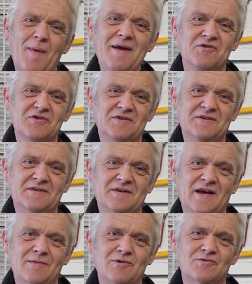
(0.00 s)
would bend.
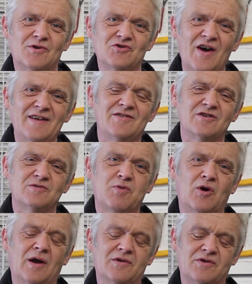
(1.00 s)
It would rotate its
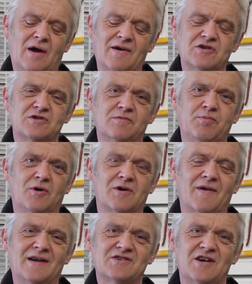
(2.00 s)
direction of
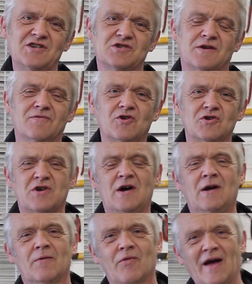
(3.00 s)
polarization. And of course,
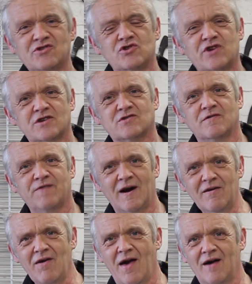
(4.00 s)
that suggested
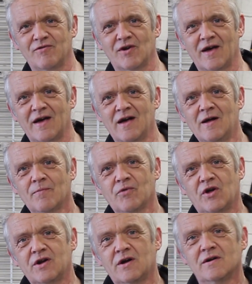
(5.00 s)
very heavily
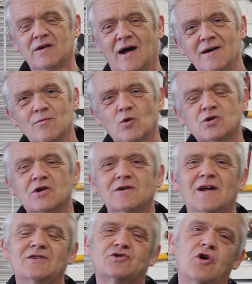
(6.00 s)
that light was
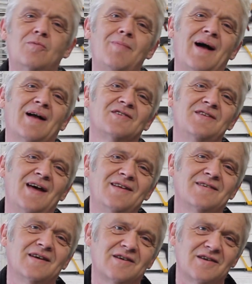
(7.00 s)

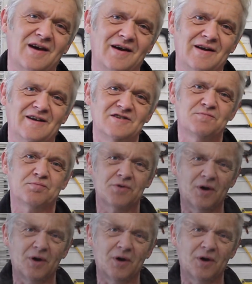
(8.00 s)
electromagnetic in its